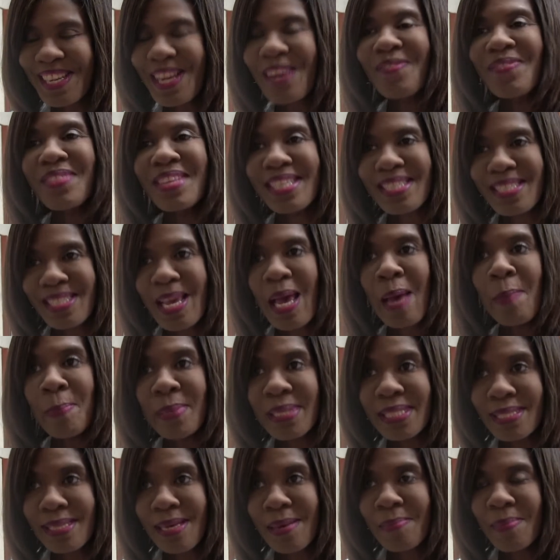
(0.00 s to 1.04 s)
of this
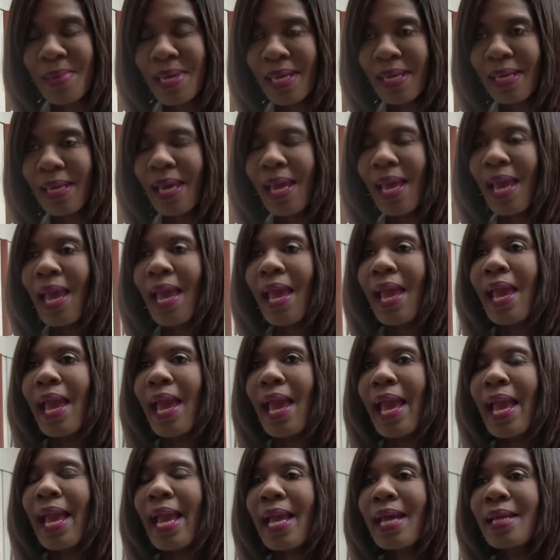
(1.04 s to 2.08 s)
epidemic
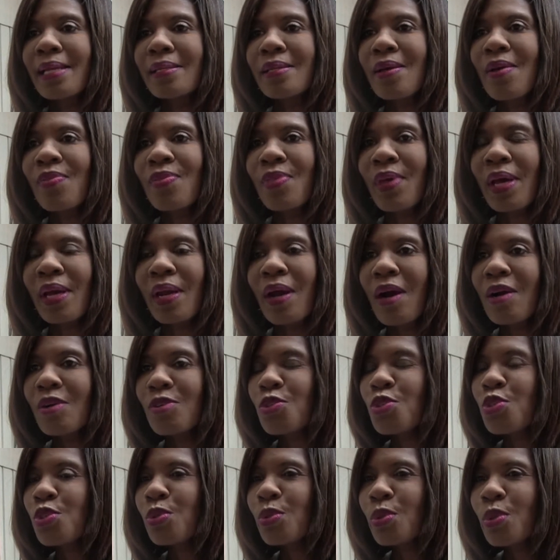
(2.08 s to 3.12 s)
and that our
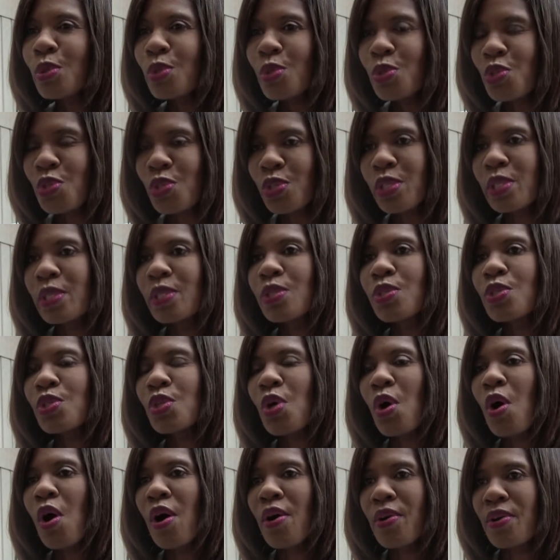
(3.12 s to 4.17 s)
solutions
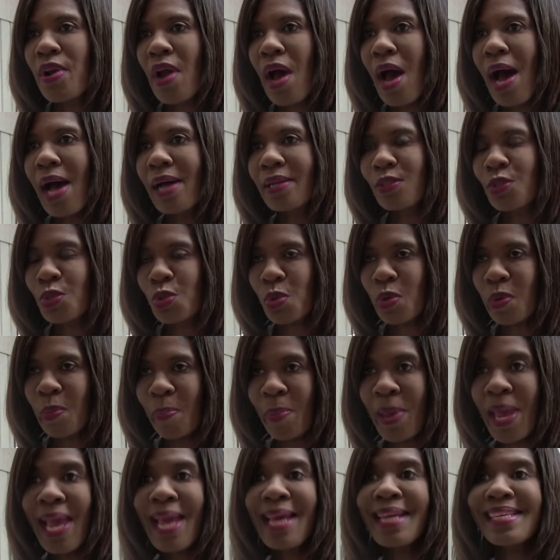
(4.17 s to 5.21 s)
are not sort of
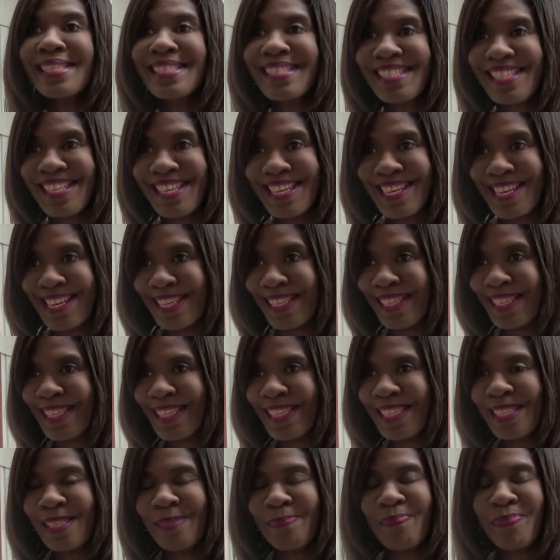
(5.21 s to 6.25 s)

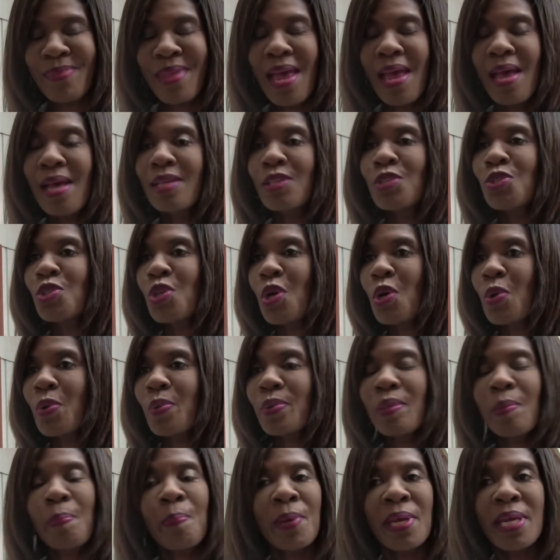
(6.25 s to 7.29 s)
panaceas. So
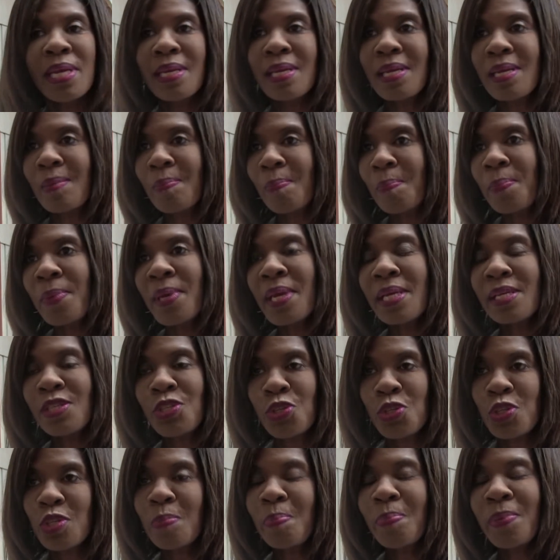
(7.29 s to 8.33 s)
the PDMP
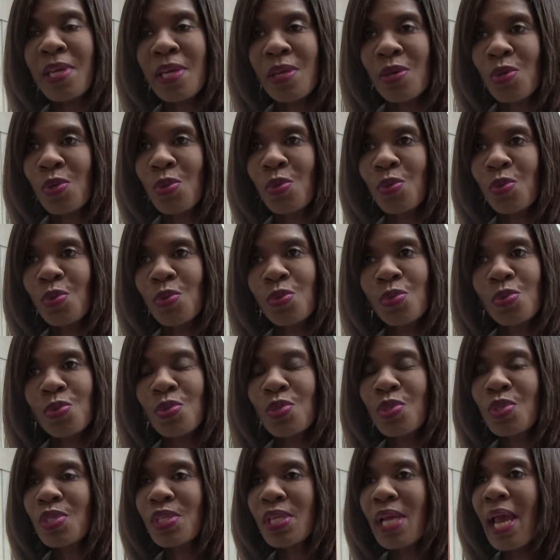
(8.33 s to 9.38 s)
should be
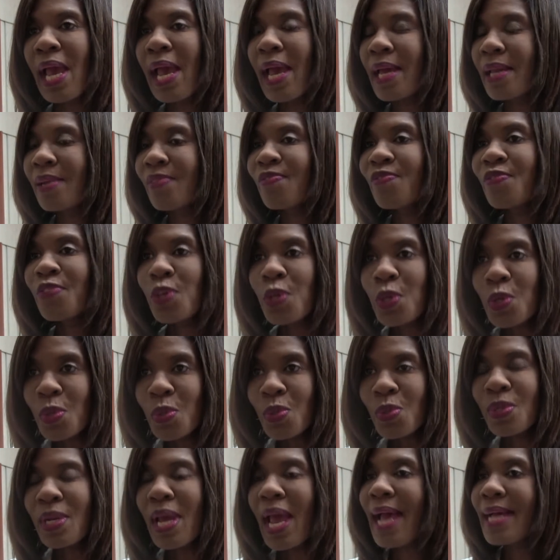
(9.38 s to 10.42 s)
used and
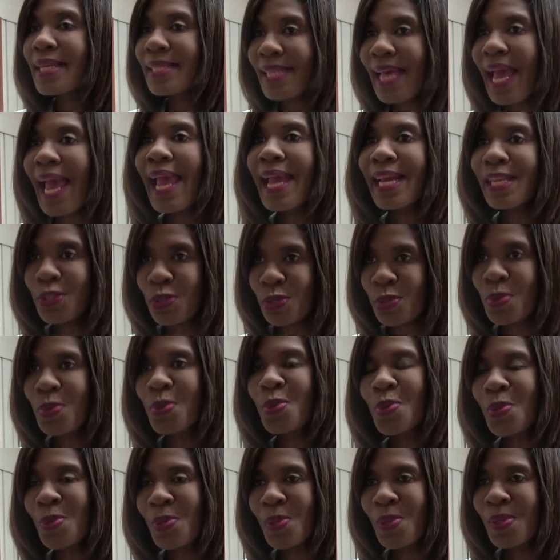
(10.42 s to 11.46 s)
viewed as a
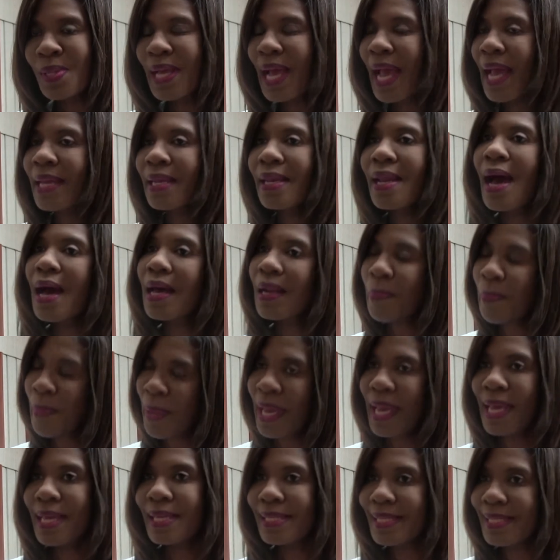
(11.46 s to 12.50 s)
tool and not a
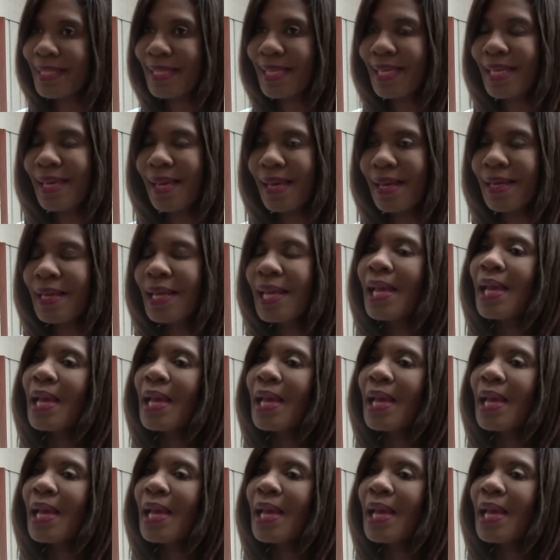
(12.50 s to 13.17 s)
panacea.